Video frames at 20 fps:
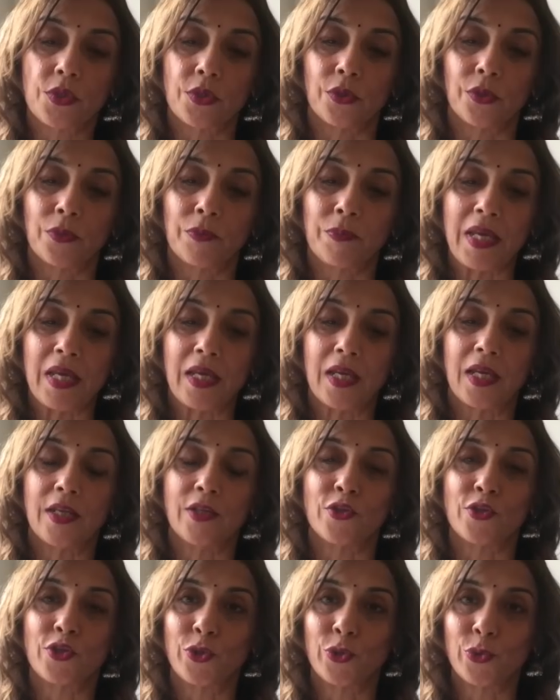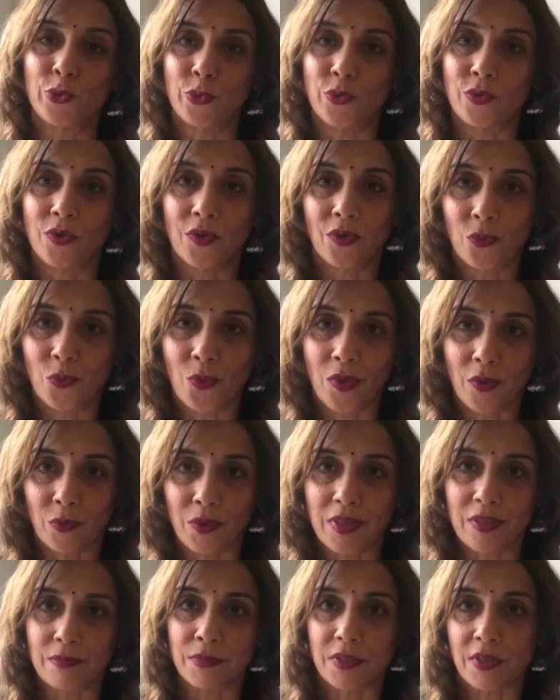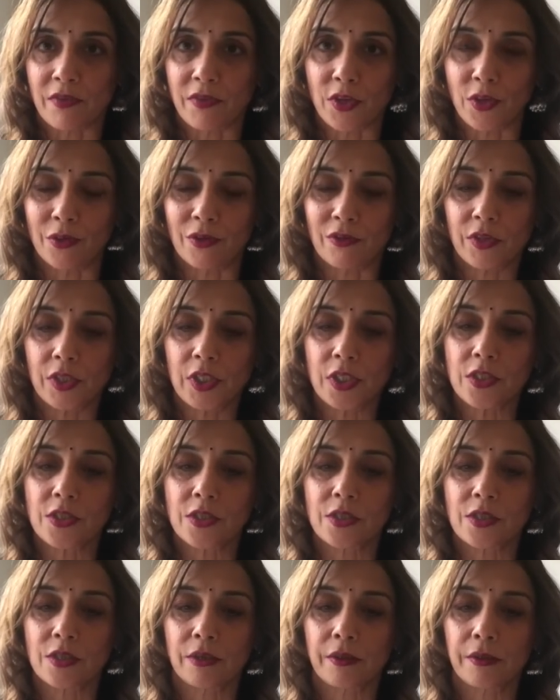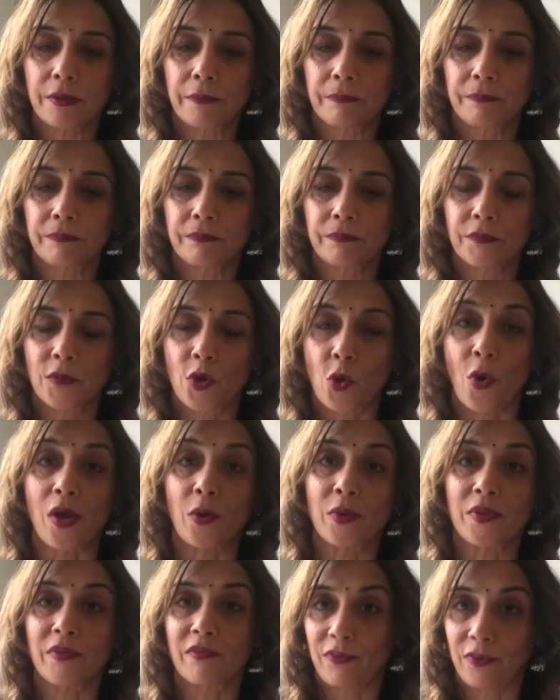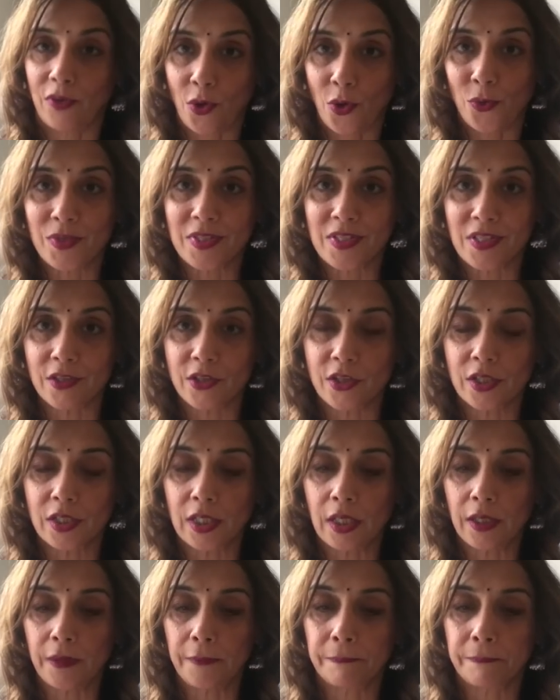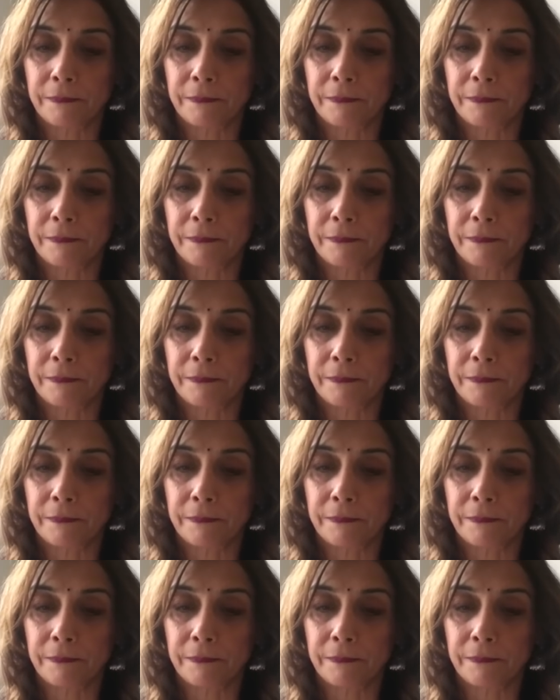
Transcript: to being in tune with the rhythms of the universe, going with the flow, essentially.